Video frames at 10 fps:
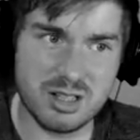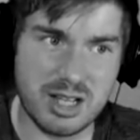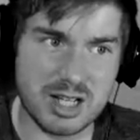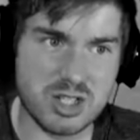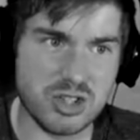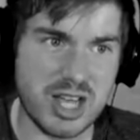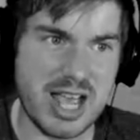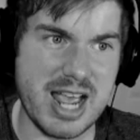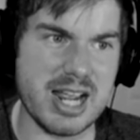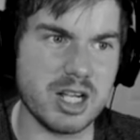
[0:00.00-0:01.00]
That's the
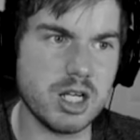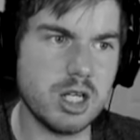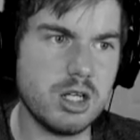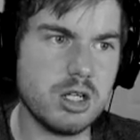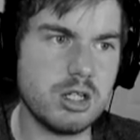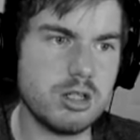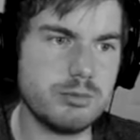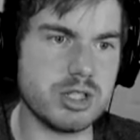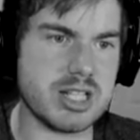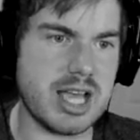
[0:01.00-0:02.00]
thing.
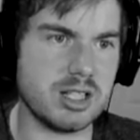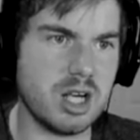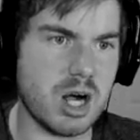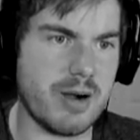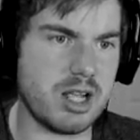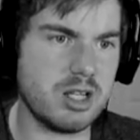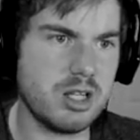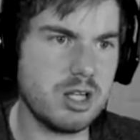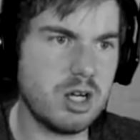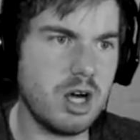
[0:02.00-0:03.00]
Bloody hell. All right.
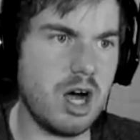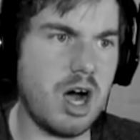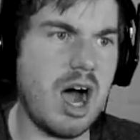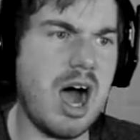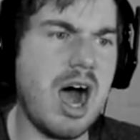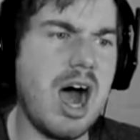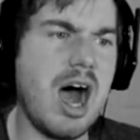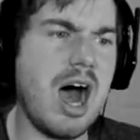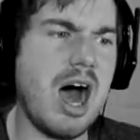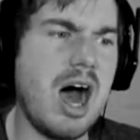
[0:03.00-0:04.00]

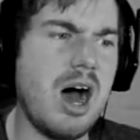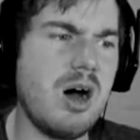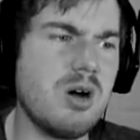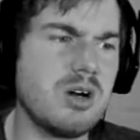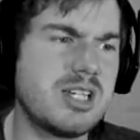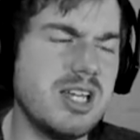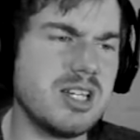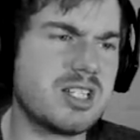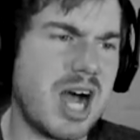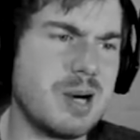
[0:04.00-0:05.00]
Oh, Okie
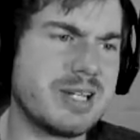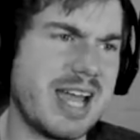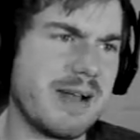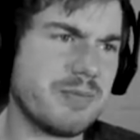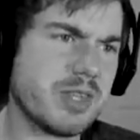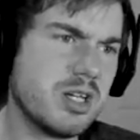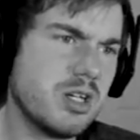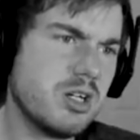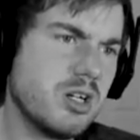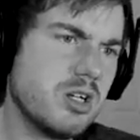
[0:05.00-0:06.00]
dokie.
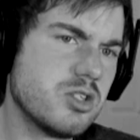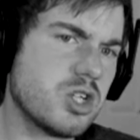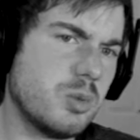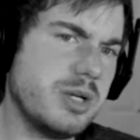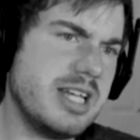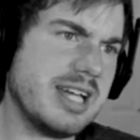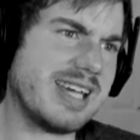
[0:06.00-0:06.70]
So we need to